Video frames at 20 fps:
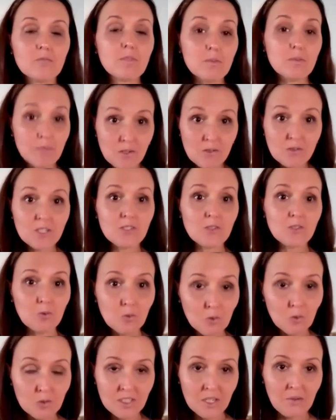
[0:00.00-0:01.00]
because it's
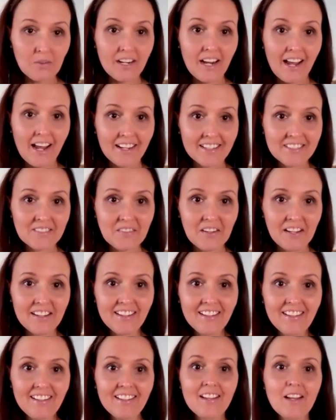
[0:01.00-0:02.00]
also an activator,
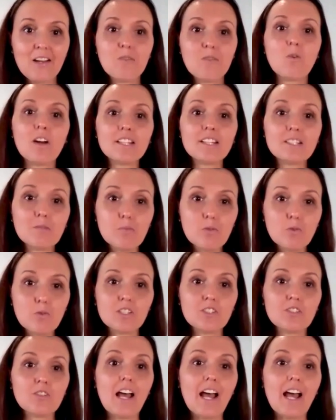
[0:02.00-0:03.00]
why it's
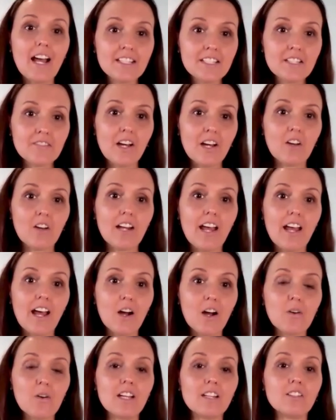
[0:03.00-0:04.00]
important to activate
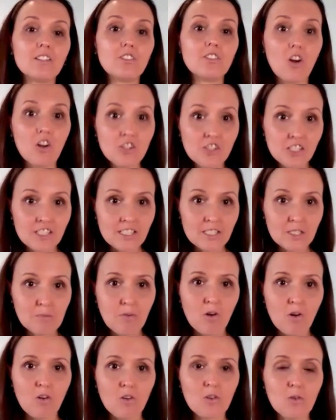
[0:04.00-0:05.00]
our endogenous
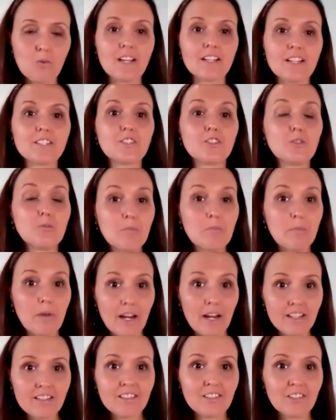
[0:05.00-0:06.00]
pathways to
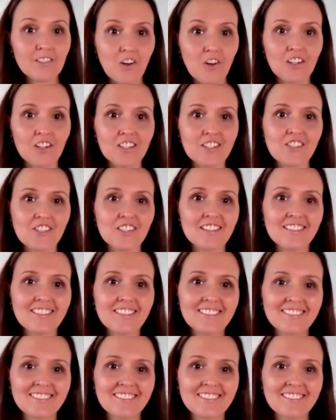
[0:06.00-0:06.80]
make collagen?